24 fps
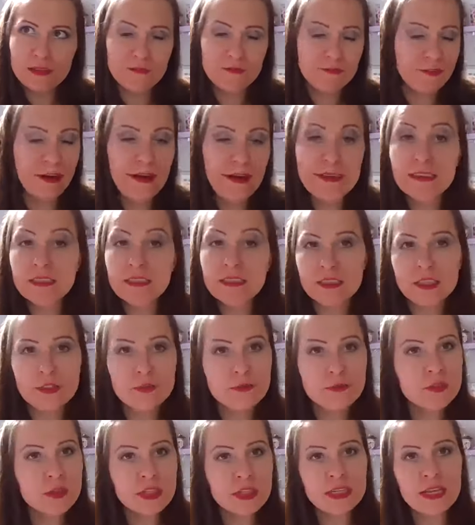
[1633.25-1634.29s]
find a
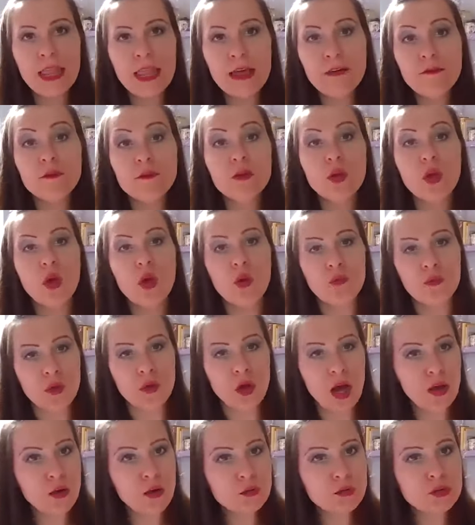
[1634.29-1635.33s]
different level of
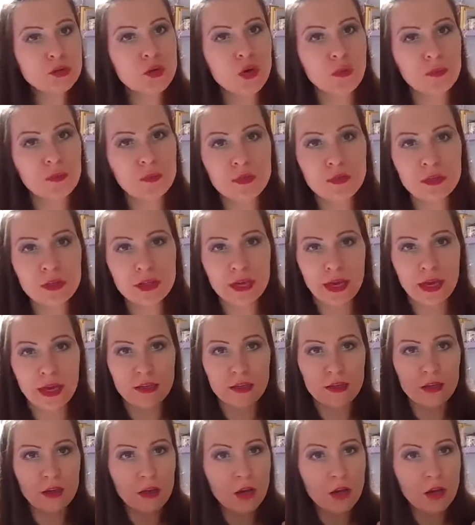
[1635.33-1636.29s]
how to communicate.